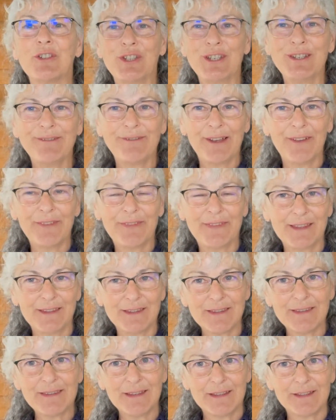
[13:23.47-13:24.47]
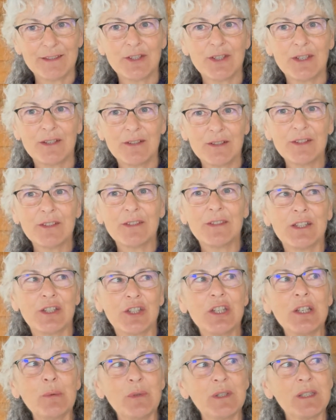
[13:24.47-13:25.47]
She felt that
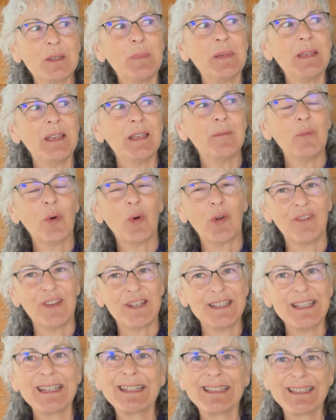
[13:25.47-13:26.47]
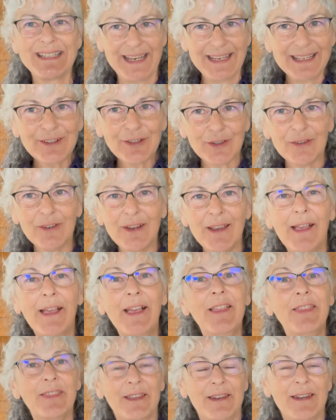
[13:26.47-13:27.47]
she was being more of a dictator
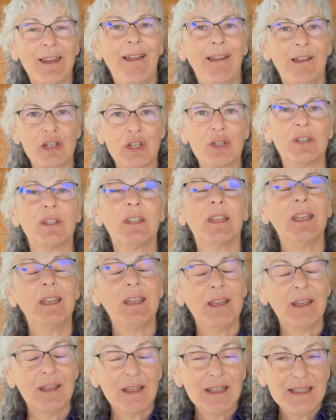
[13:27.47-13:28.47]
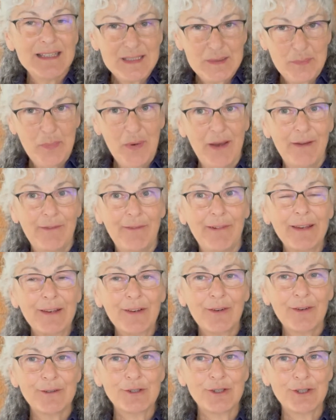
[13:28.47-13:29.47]
than actually inspiring
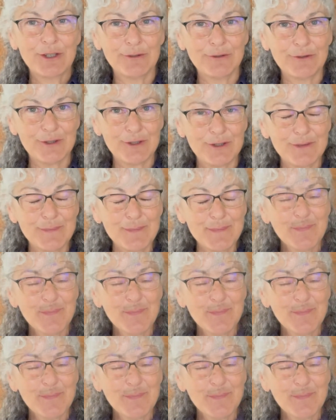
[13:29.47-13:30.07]
her children.